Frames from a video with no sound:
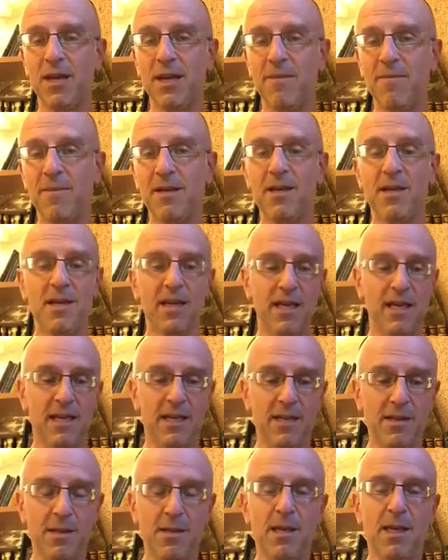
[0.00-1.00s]
them
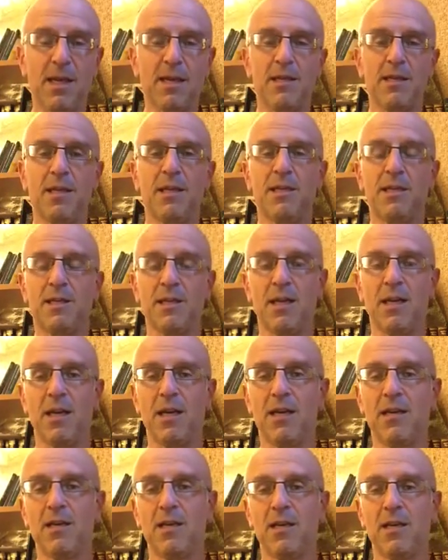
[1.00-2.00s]
in this
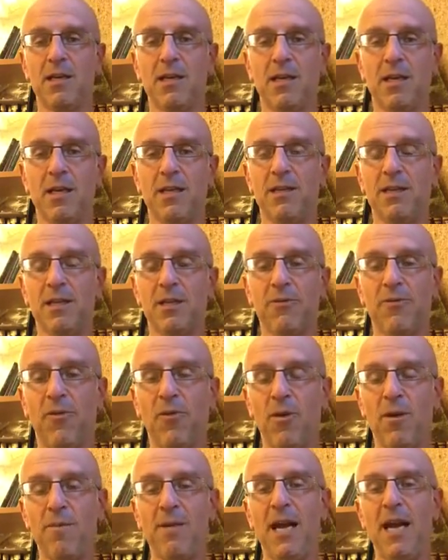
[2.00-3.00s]

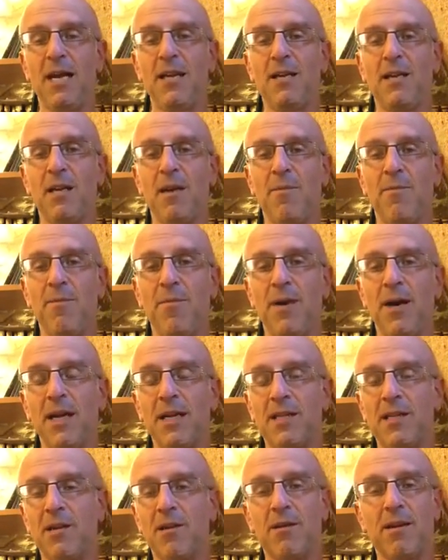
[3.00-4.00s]
format,
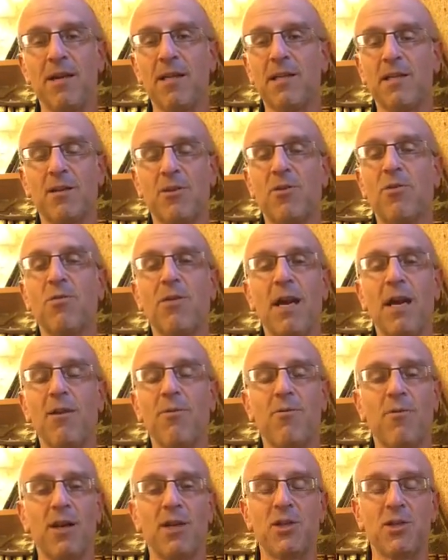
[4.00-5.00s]
but there is a
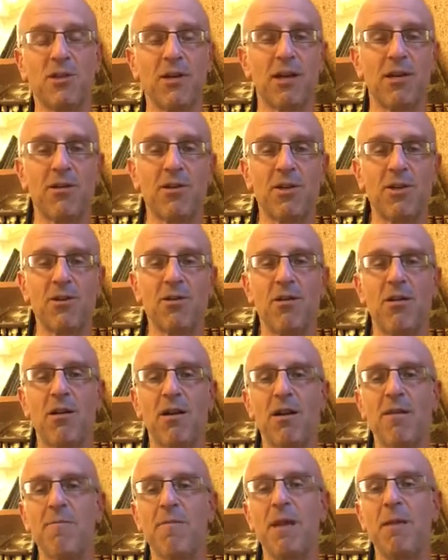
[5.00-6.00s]
great, rich literature
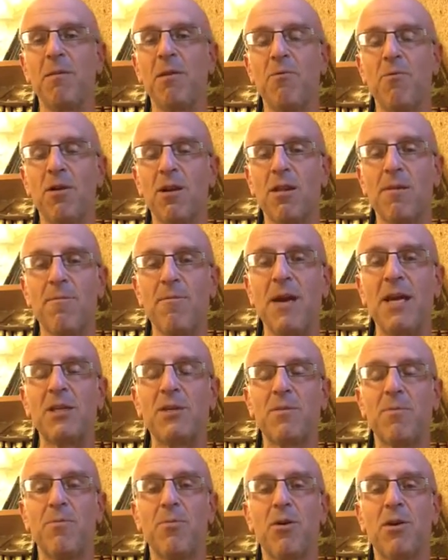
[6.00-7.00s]
on it. Maybe one of the
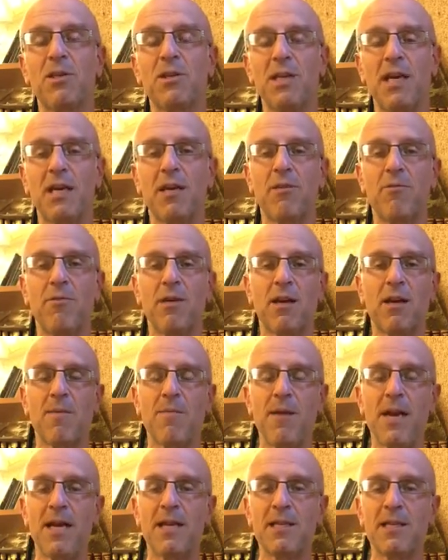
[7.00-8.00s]
best books I could
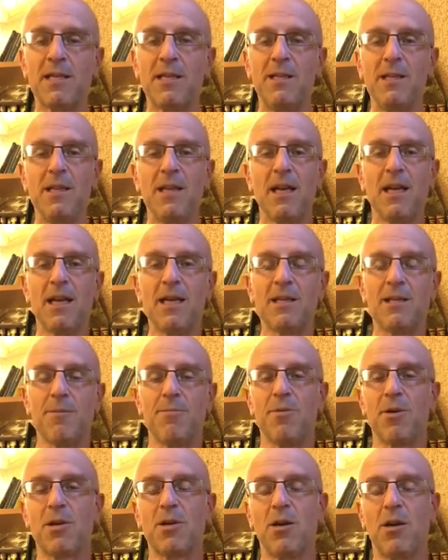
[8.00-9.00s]
recommend is a
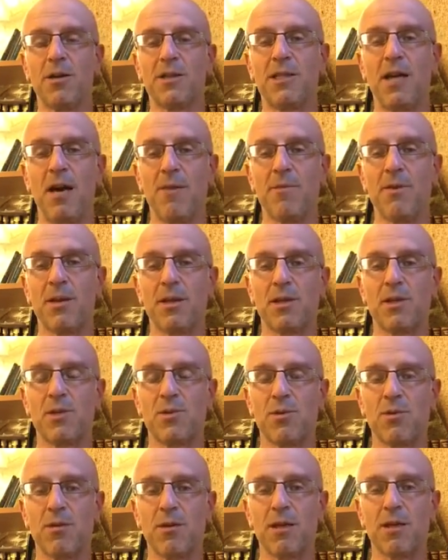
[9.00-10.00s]
book called Talmudic
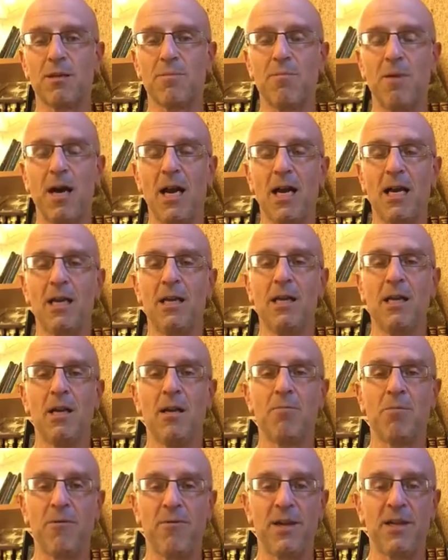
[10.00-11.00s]
Stories by
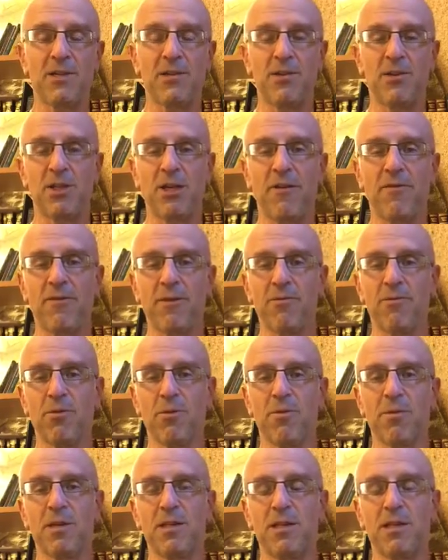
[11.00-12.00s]
Professor Jeffrey
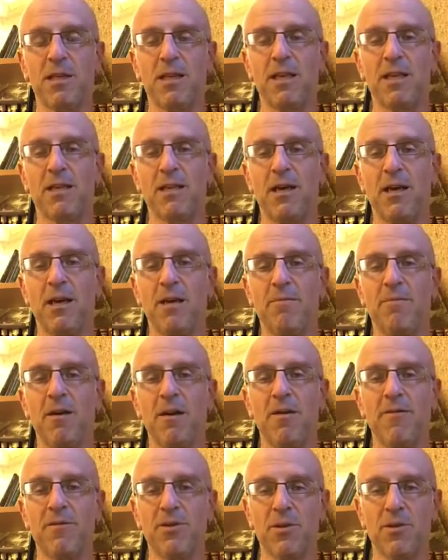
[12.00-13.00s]
Rubenstein
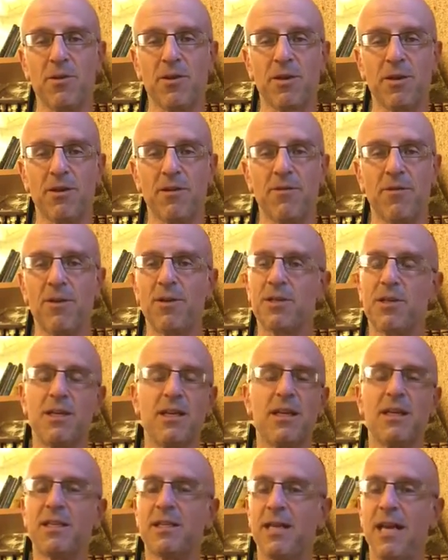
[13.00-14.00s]
of New York
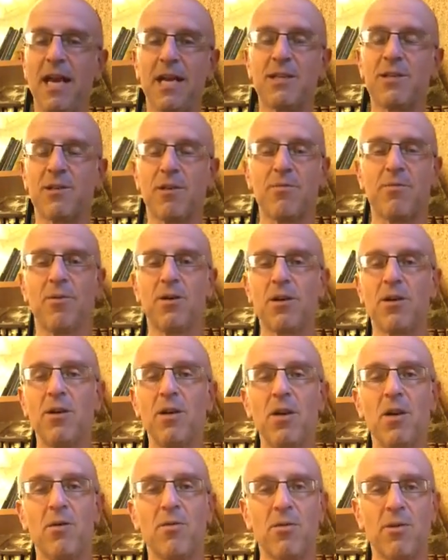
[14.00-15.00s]
University. It's an excellent book
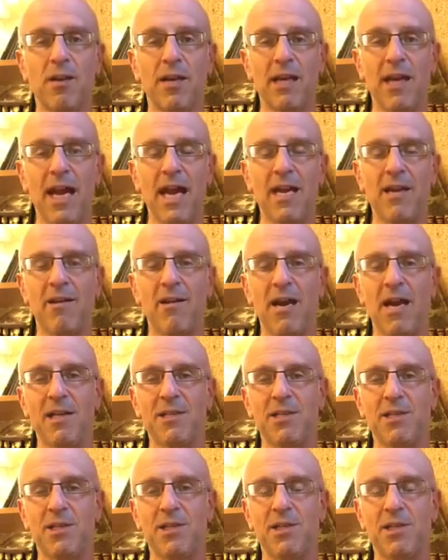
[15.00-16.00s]
where he
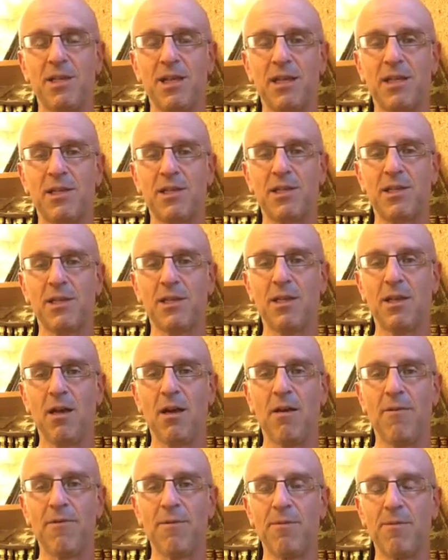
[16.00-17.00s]
analyzes 6
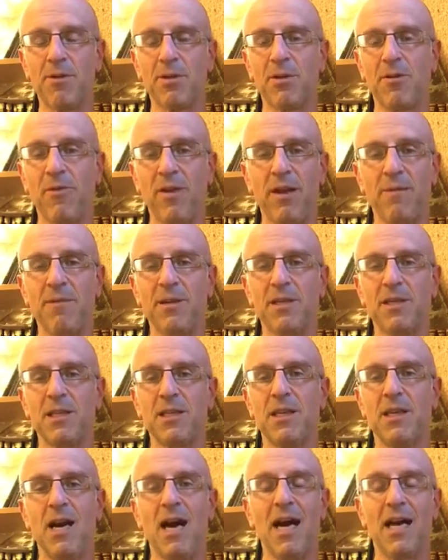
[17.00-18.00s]
of the most
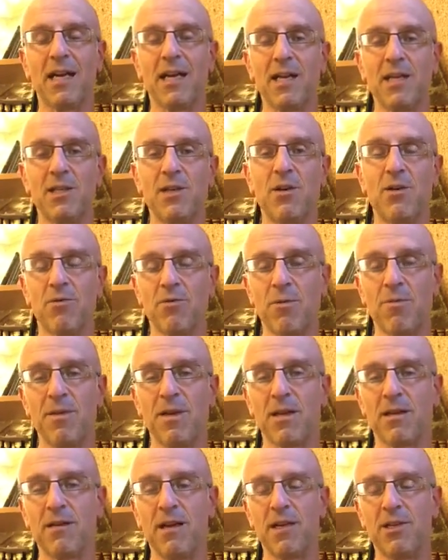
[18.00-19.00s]
famous Agadot,
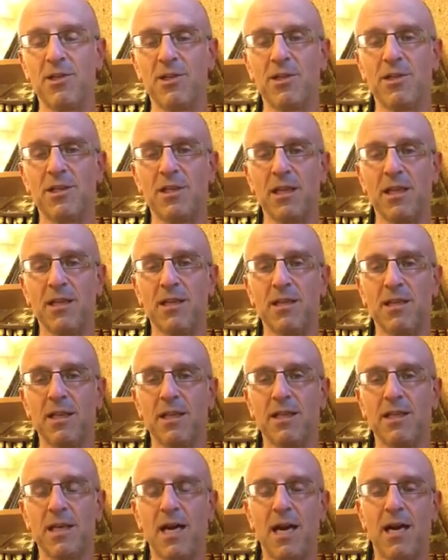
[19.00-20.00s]
rabbinic legends in the
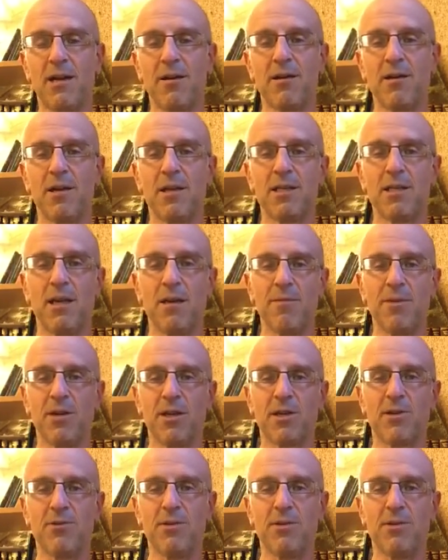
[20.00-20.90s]
entire Talmudic